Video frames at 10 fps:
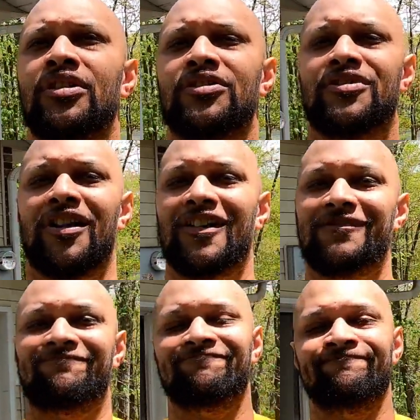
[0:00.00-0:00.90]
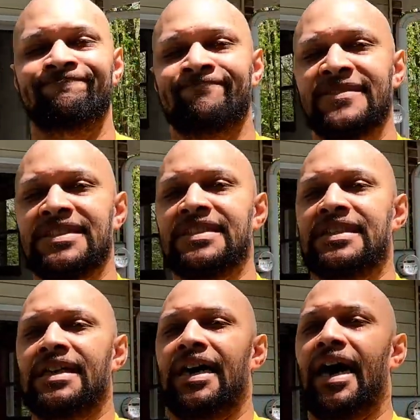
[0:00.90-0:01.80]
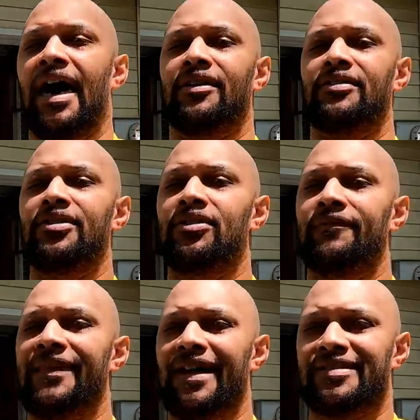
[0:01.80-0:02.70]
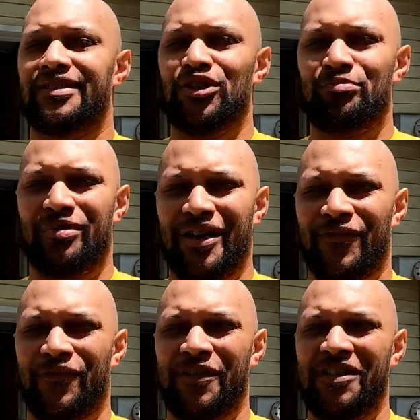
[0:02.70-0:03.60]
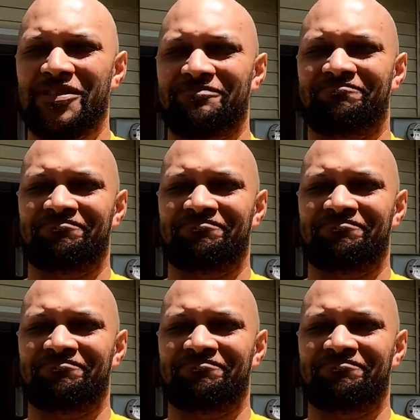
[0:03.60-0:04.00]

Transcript: So I don't know if that's a deal breaker for you,